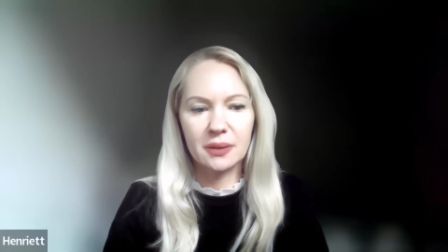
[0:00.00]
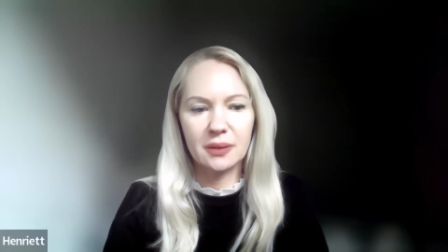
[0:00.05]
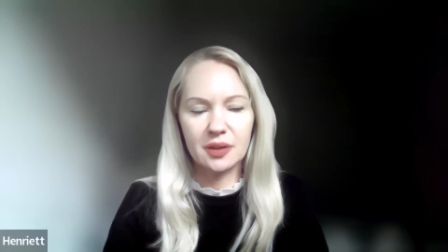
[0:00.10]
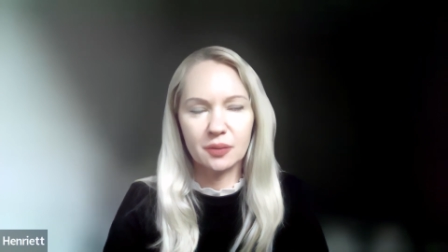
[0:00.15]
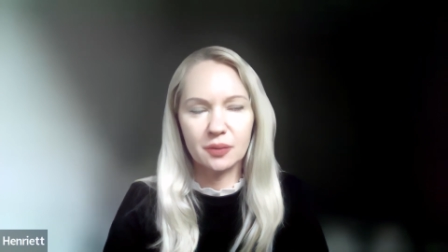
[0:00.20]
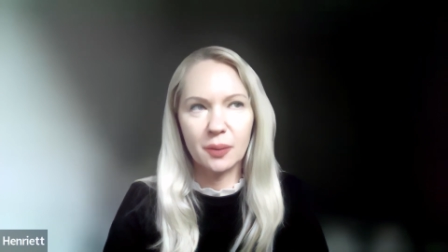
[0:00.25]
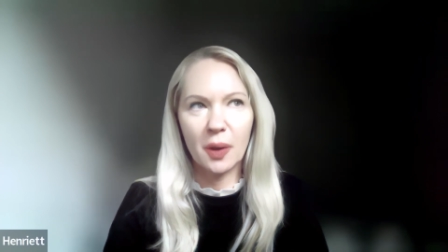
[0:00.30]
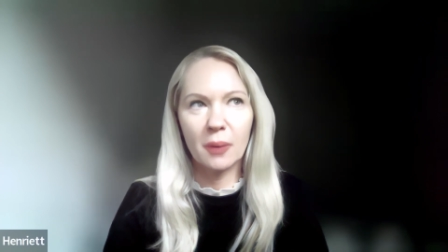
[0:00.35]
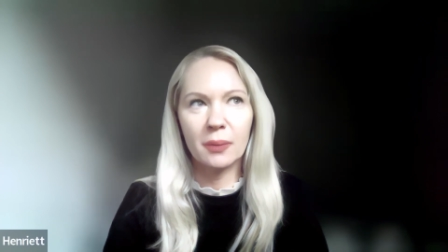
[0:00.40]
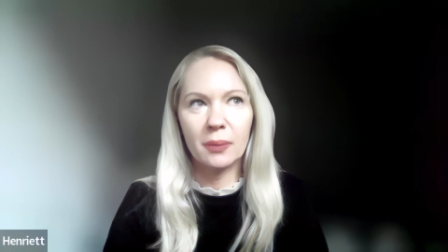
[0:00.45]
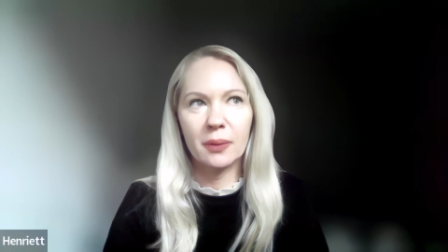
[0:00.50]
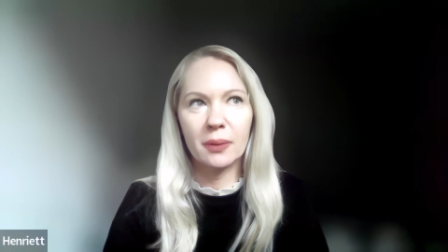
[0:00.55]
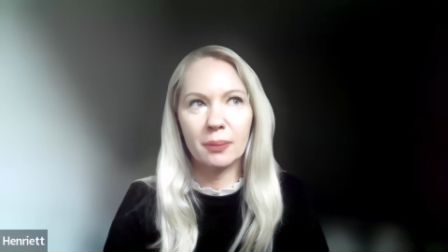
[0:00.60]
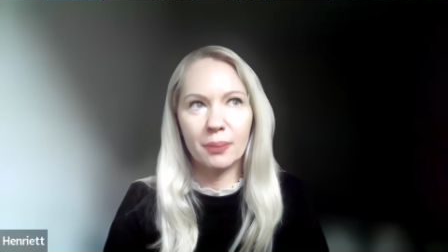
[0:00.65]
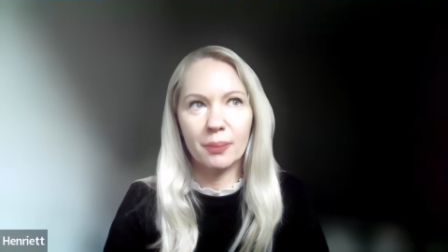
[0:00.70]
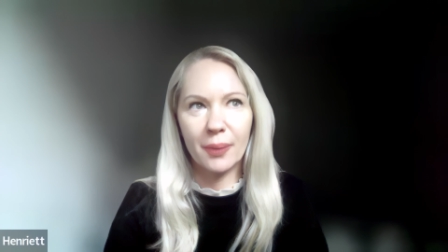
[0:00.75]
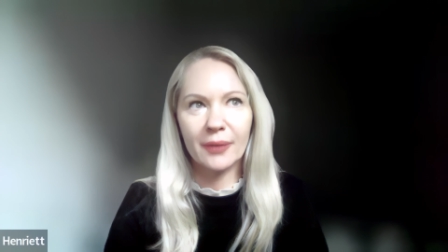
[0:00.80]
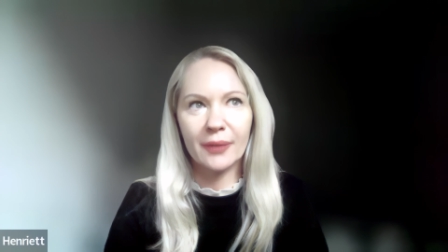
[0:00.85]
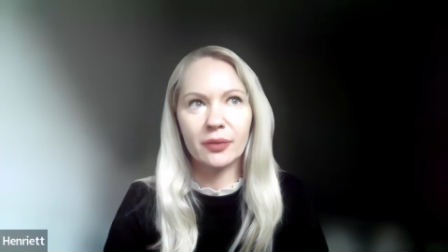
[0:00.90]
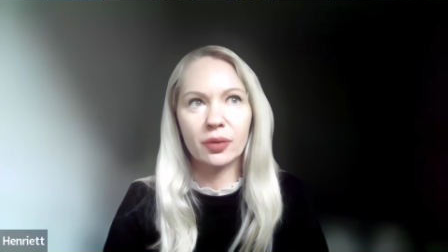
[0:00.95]
it's probably
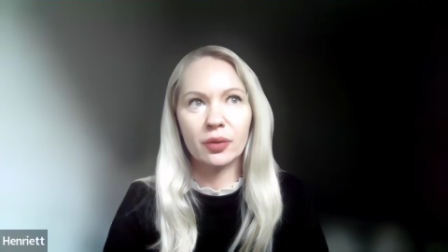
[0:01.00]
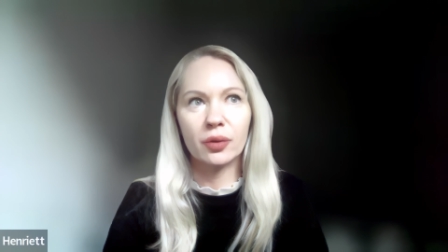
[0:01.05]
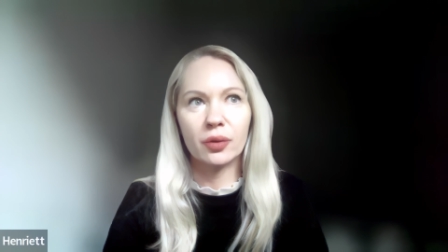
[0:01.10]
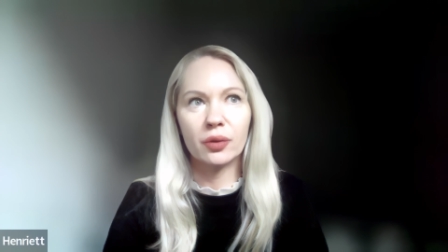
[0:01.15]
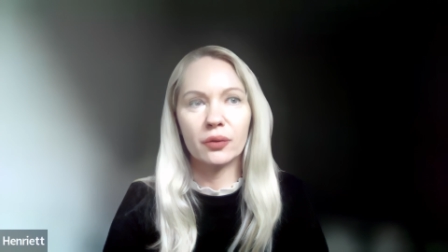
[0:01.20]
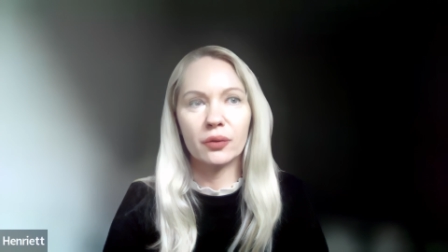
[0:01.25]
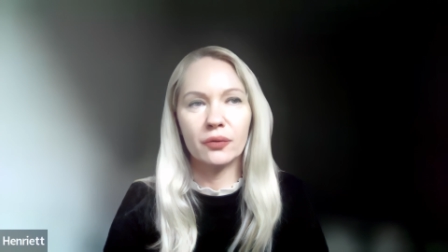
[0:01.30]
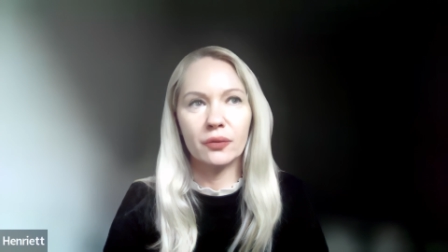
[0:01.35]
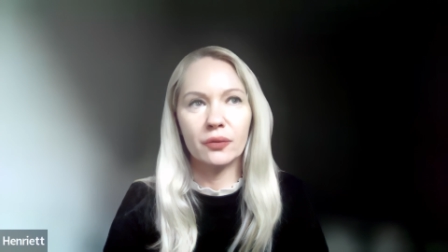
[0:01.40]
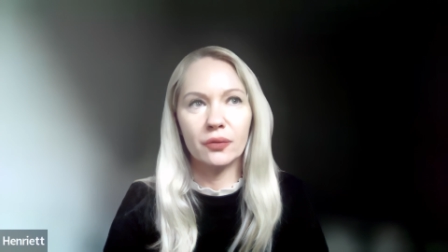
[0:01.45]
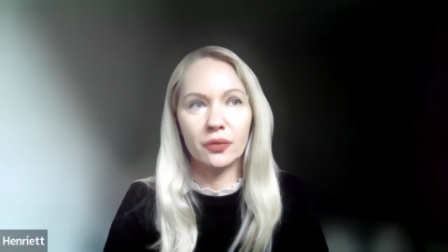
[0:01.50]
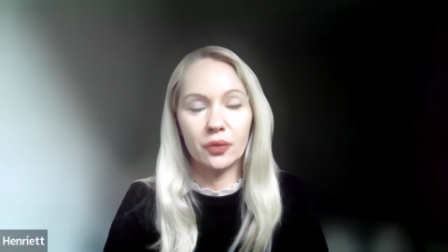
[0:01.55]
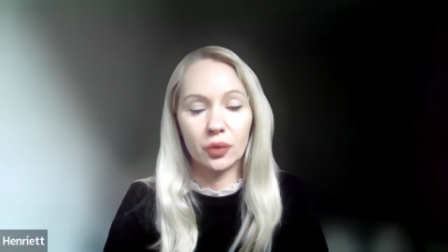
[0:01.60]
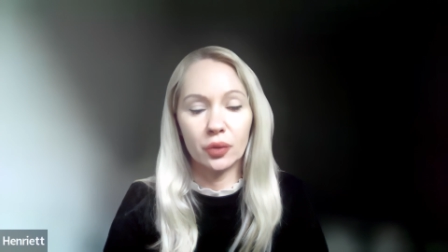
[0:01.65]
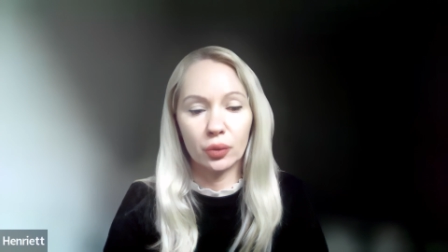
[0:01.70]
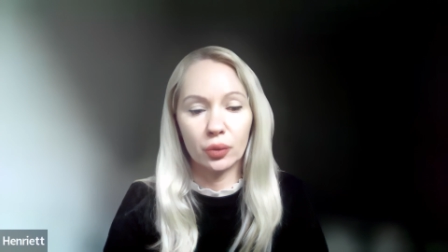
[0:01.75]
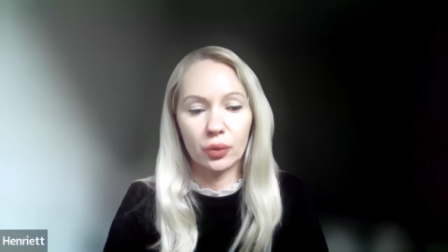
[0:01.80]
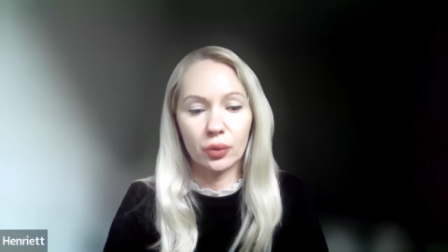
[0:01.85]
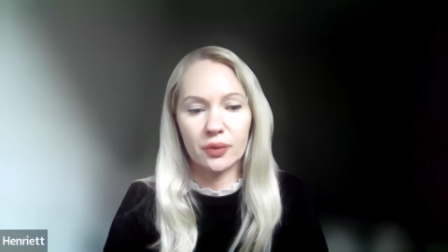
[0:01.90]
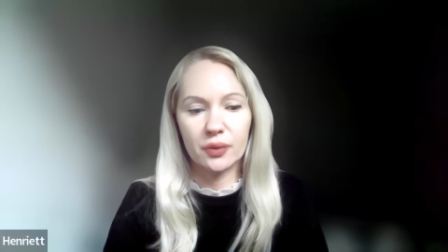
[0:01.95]
better
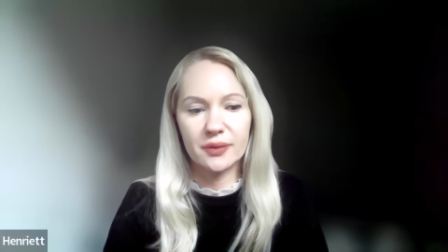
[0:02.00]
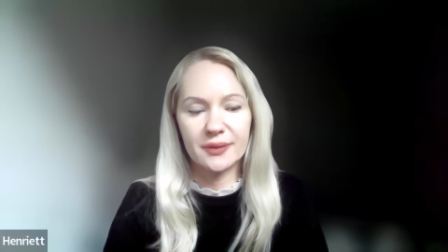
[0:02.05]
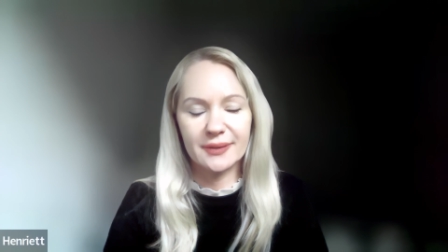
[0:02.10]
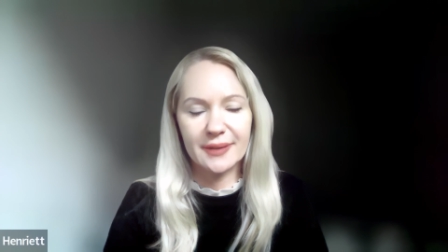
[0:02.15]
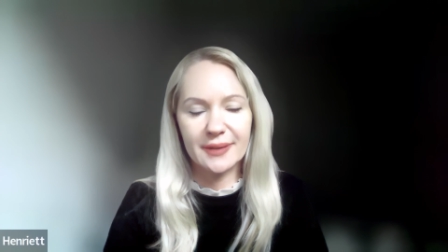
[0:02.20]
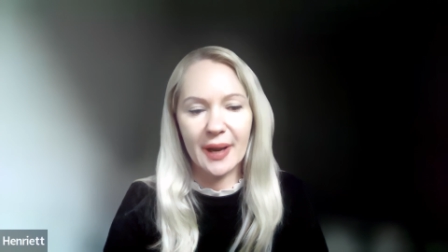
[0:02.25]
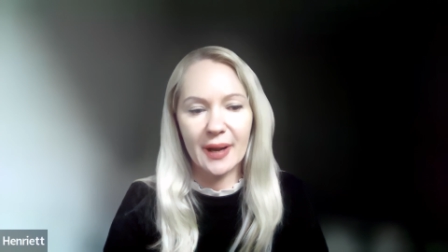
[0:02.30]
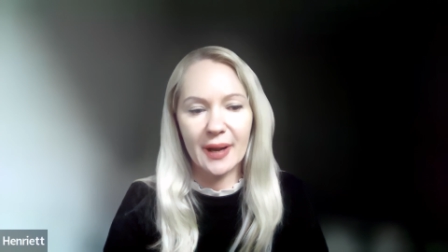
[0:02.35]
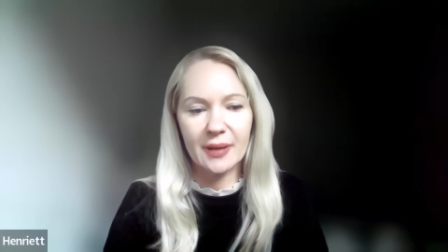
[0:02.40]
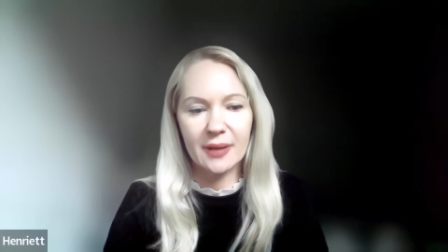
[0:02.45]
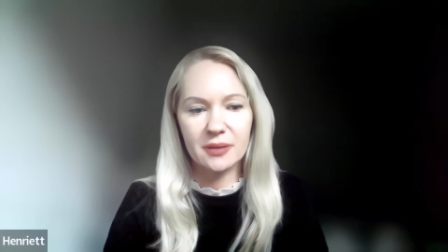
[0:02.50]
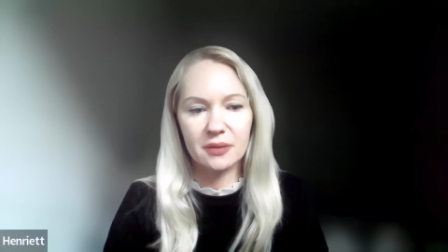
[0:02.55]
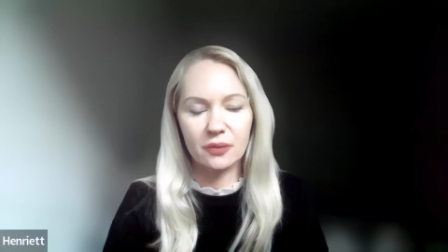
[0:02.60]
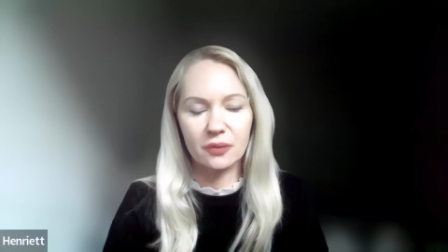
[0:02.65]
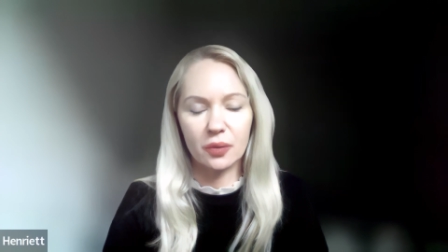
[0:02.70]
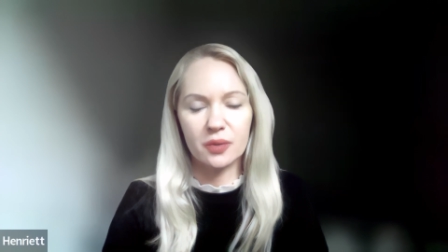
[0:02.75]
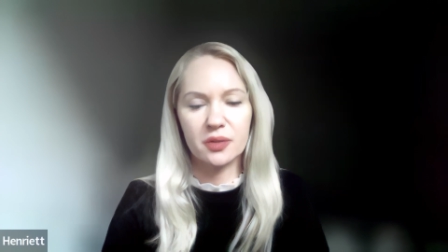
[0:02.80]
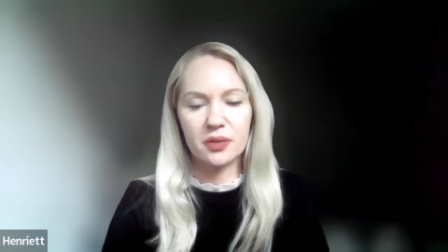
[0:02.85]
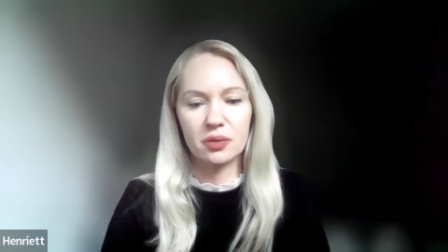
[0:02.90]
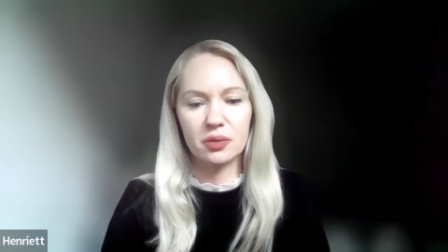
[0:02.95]
viewer stats
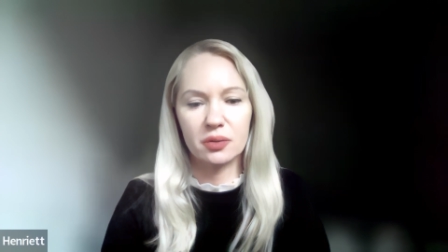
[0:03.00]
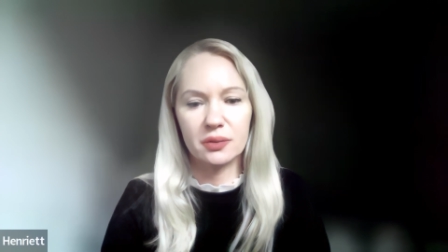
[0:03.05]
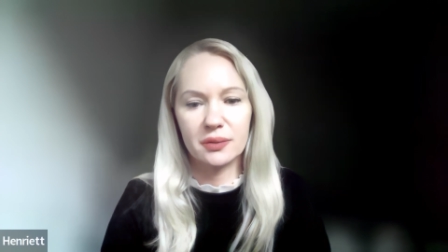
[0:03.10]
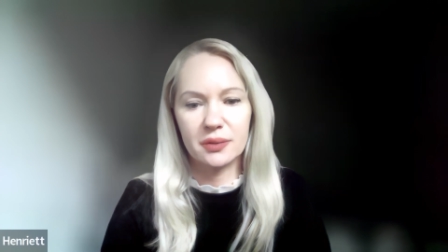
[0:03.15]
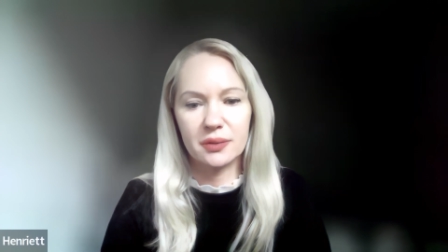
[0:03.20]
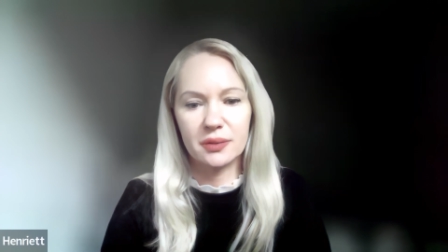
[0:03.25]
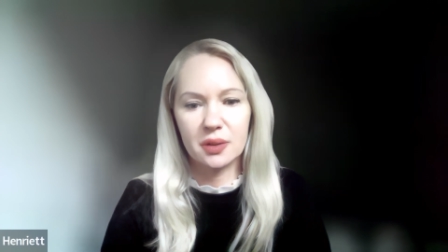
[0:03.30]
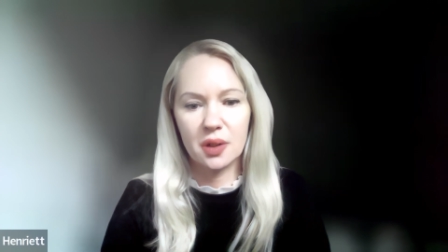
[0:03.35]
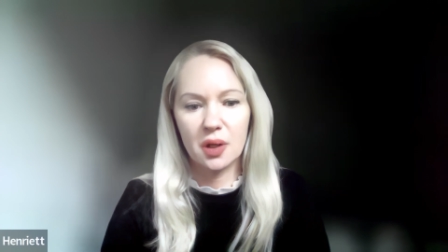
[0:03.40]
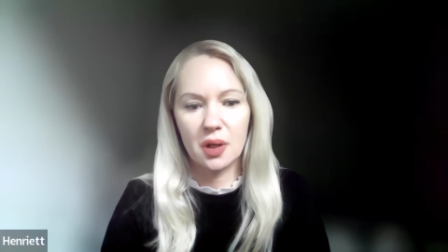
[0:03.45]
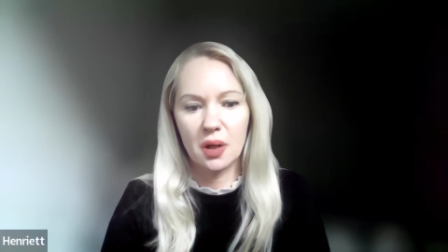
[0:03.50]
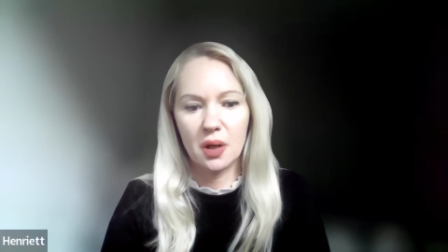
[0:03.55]
versus